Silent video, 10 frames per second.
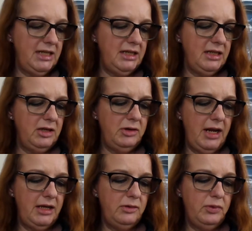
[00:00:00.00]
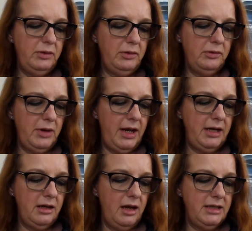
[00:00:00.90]
in the United We Will
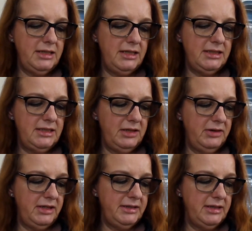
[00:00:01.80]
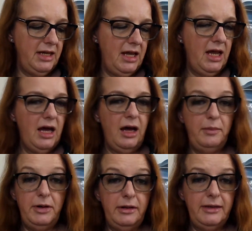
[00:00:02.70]
Ride content series. I'll
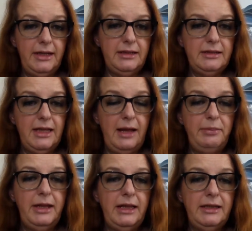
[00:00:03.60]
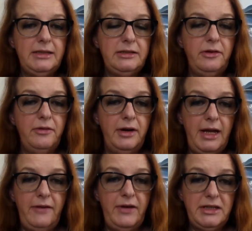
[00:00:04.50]
put a link to that playlist over on
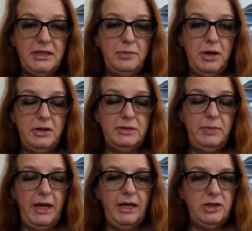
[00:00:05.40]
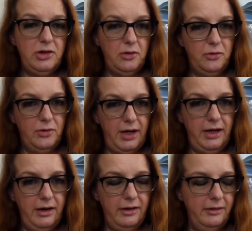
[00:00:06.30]
FX Caprara's page right
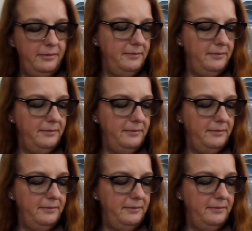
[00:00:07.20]
here.